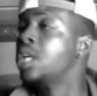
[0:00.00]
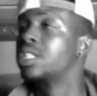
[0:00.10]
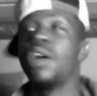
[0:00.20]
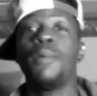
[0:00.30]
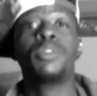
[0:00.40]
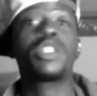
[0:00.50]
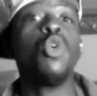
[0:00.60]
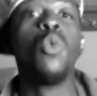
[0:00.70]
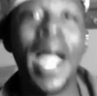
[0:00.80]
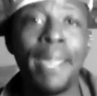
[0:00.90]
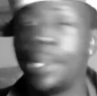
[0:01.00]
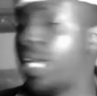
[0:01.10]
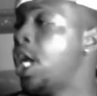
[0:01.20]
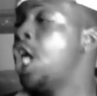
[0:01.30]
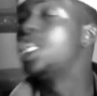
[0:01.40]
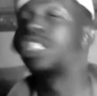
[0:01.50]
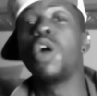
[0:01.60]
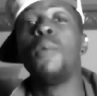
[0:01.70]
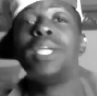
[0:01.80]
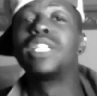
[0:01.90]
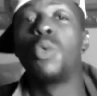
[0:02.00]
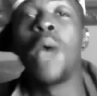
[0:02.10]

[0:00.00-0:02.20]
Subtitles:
So two white men. So bitch,